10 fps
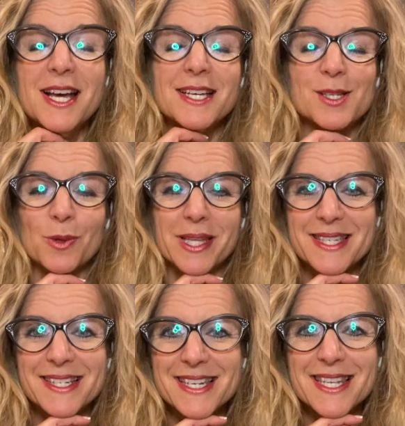So
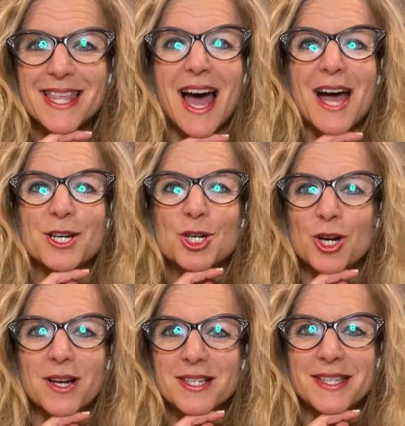listen to that,
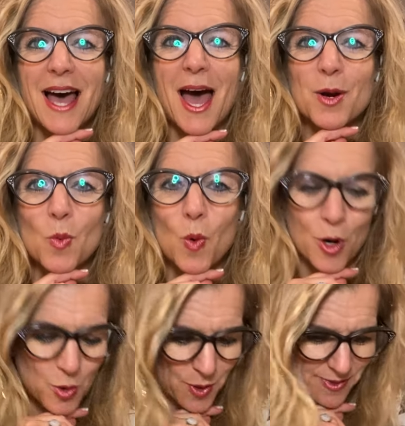trust that,
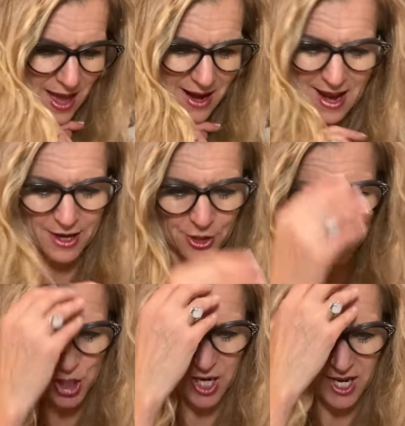work with that
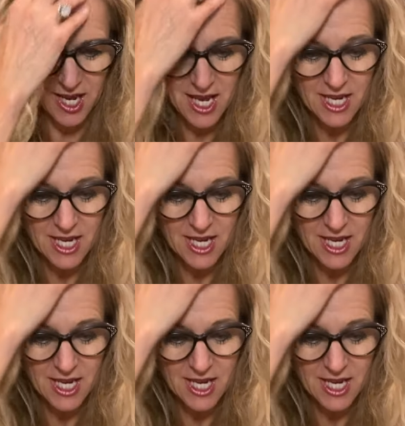energy.